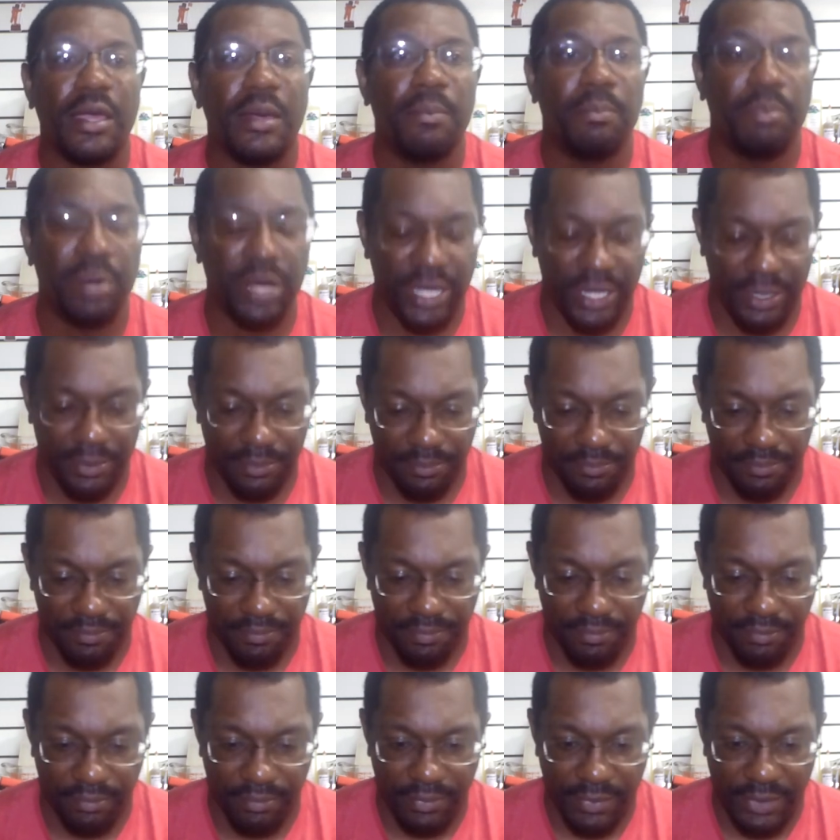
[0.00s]
But
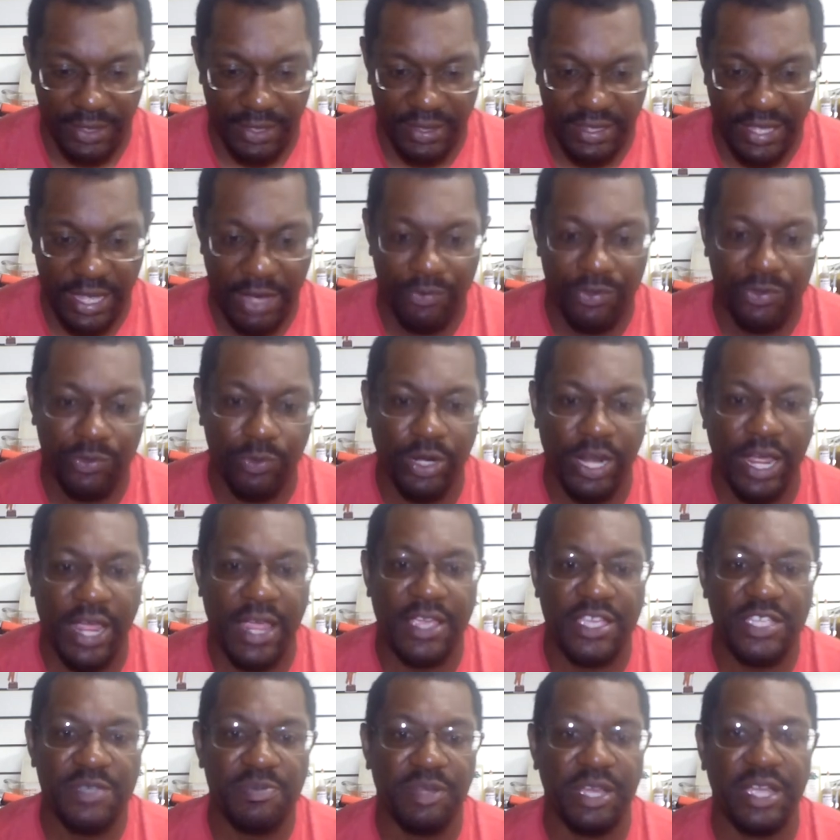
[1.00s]
that was when
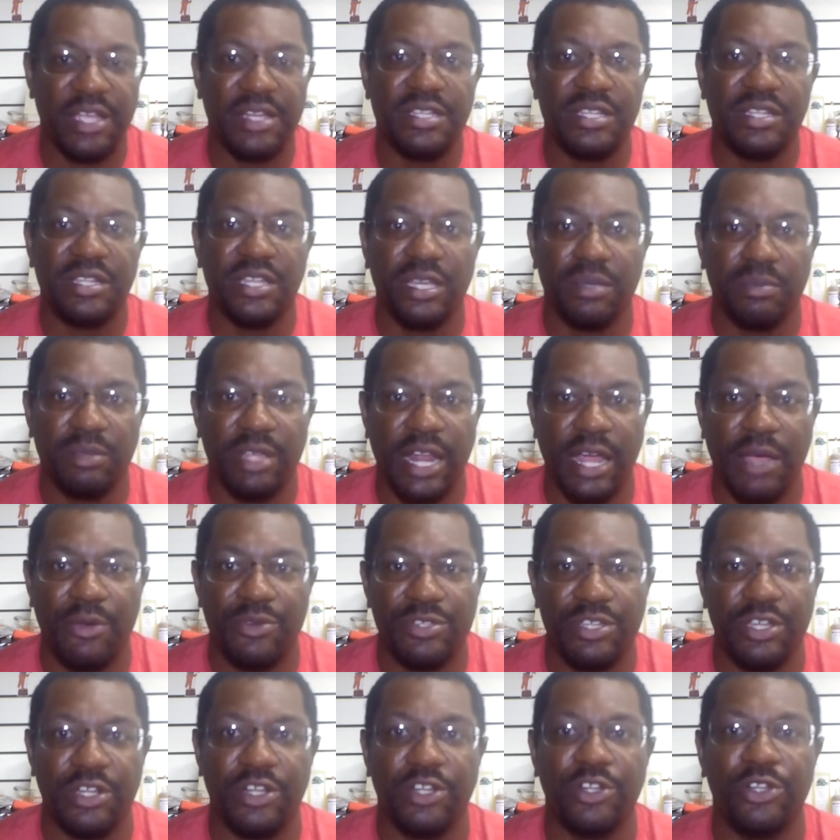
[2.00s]
I explained to them that I
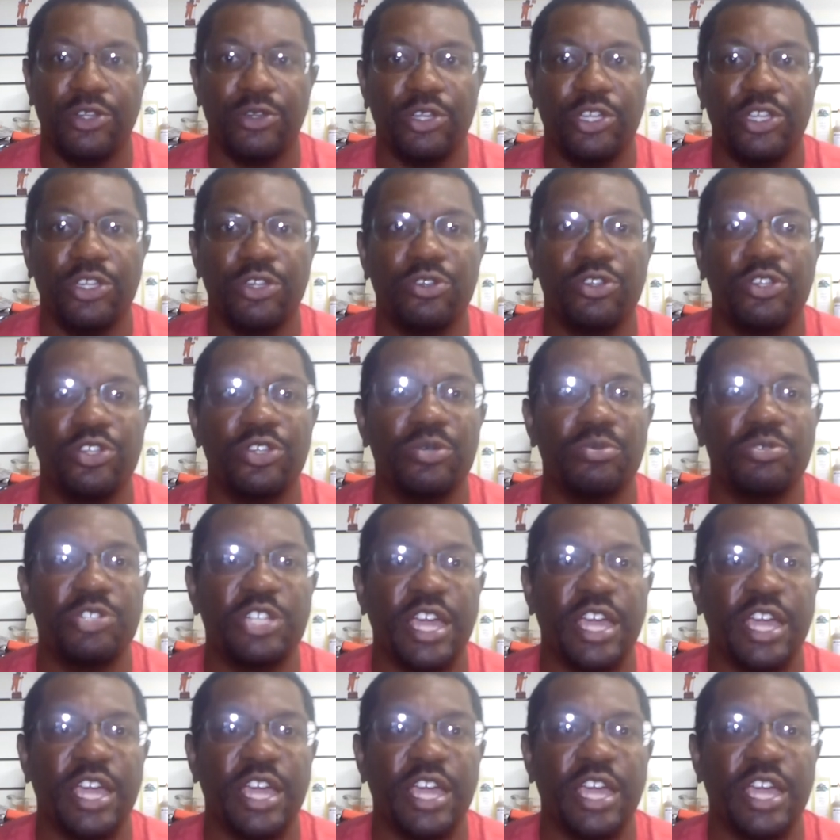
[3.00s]
was going to do a YouTube